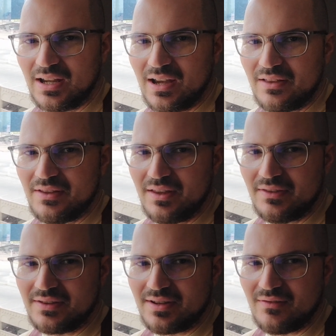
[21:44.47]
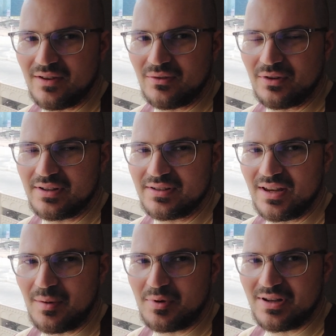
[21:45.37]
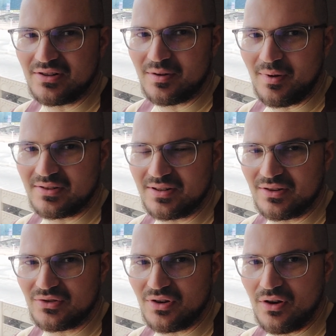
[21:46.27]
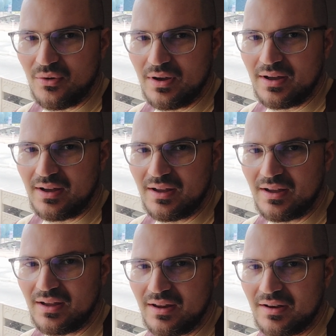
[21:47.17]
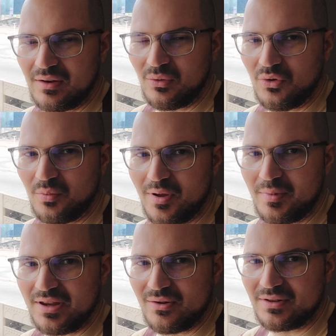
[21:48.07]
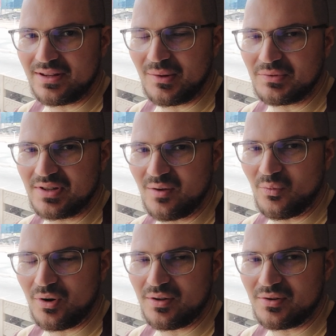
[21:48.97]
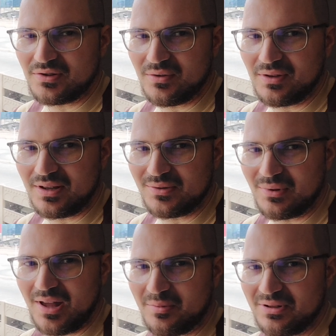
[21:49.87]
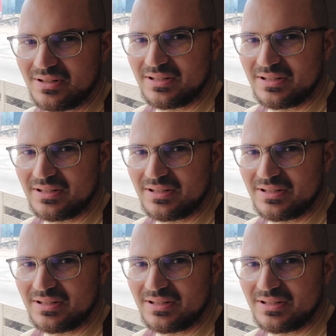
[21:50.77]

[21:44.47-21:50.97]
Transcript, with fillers: And then this evening, we're going to see, potentially about seeing a show, and or maybe going downtown. One of those two things will happen.